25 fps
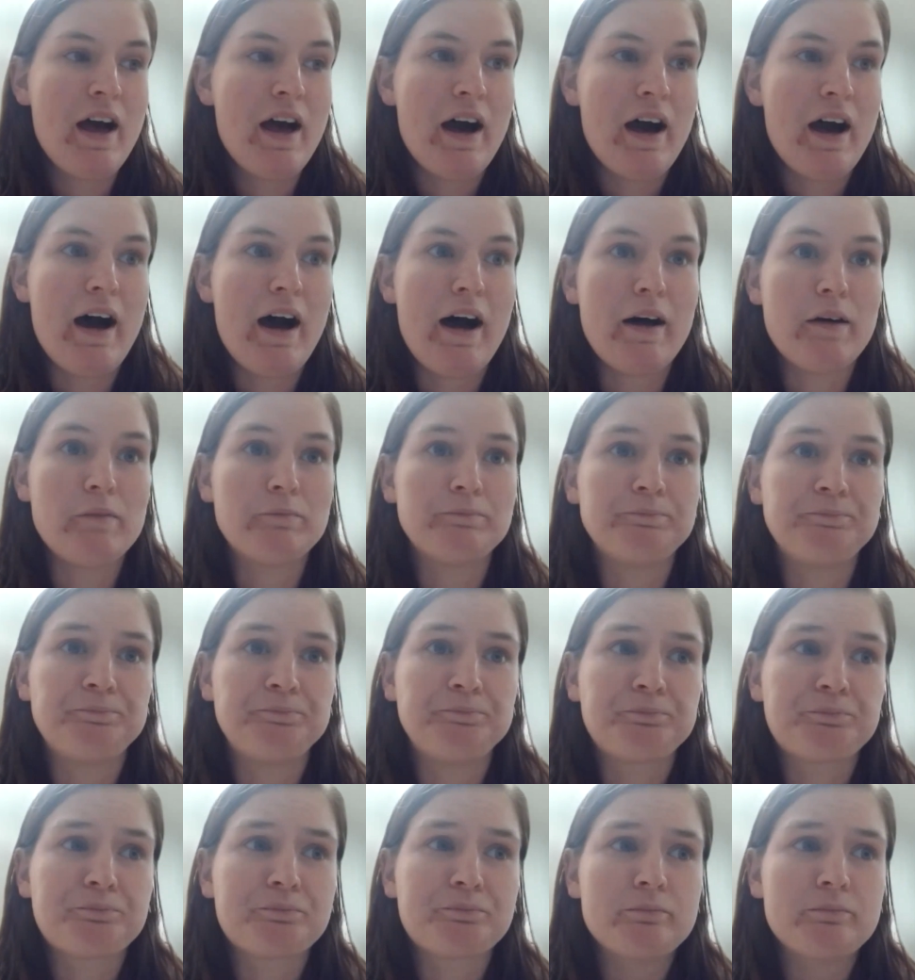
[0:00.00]

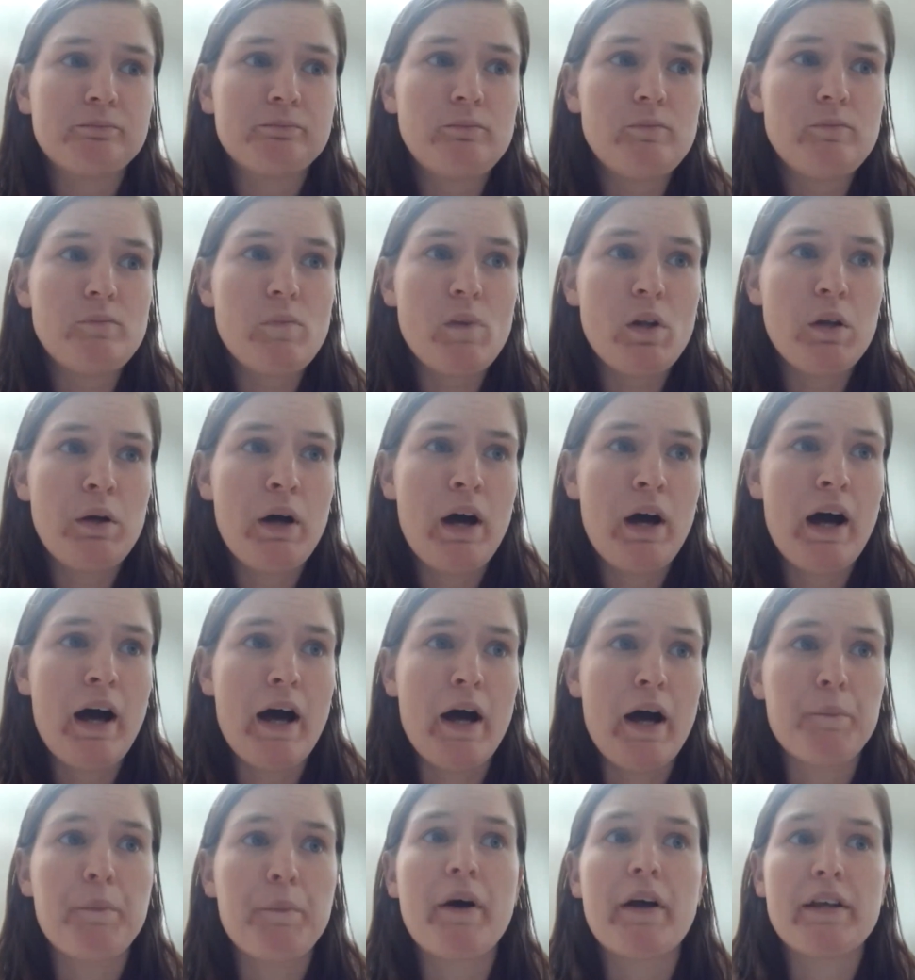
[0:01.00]

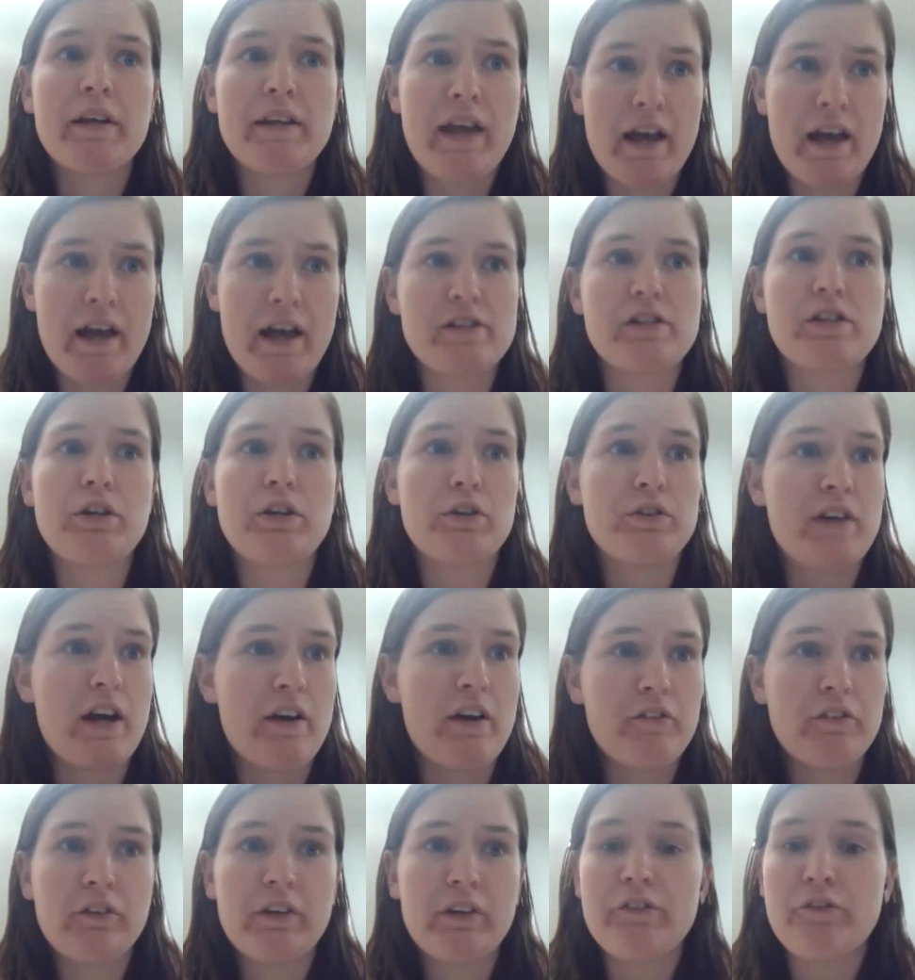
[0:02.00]
But yes,
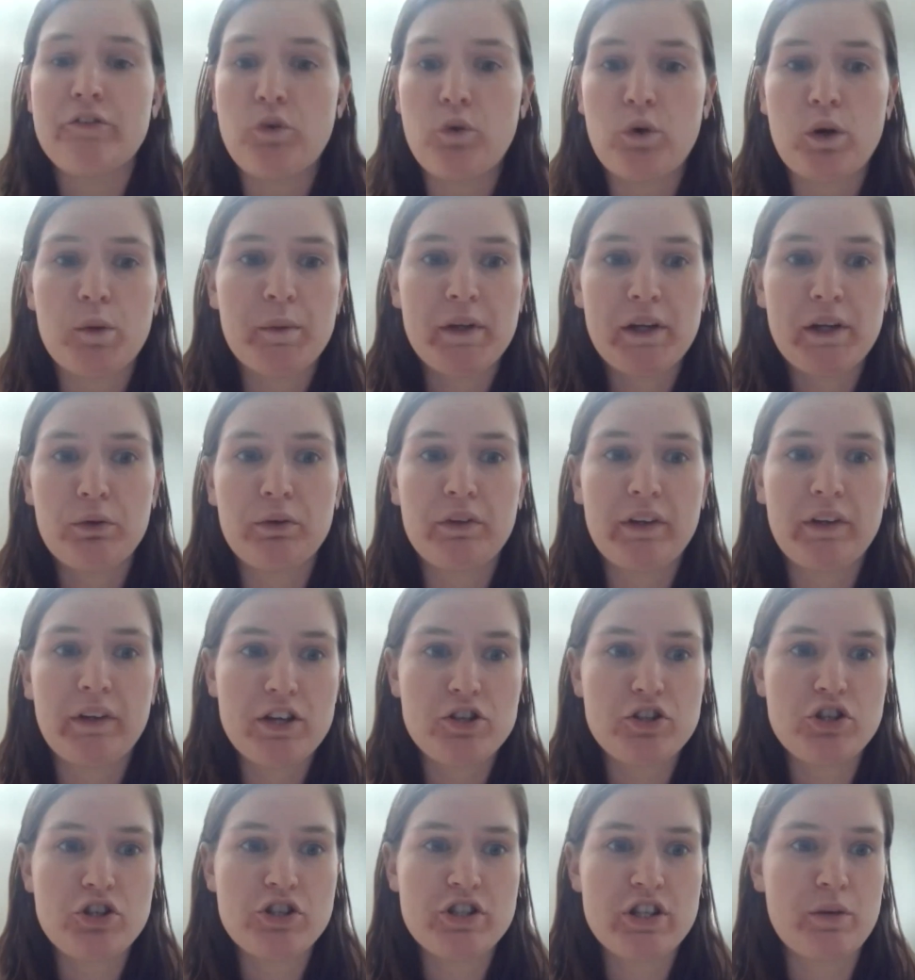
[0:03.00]
definitely forming a
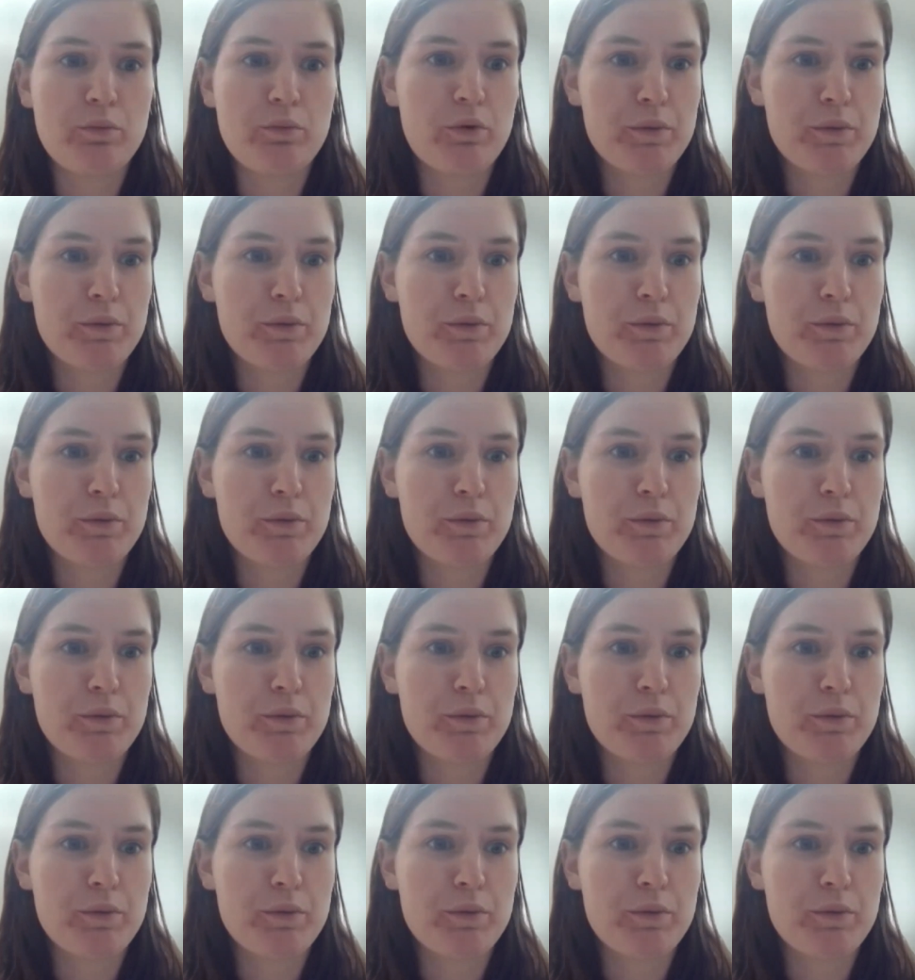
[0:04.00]
relationship